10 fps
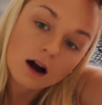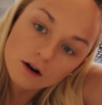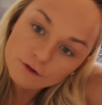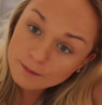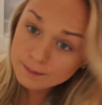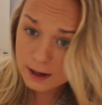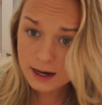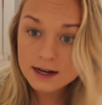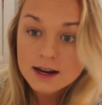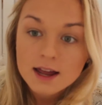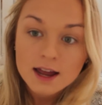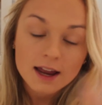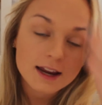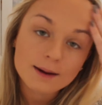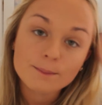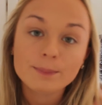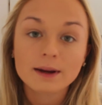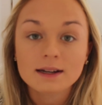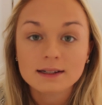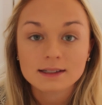For me, it
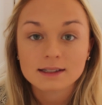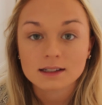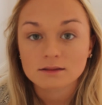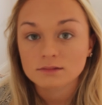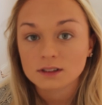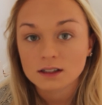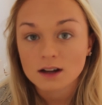beats the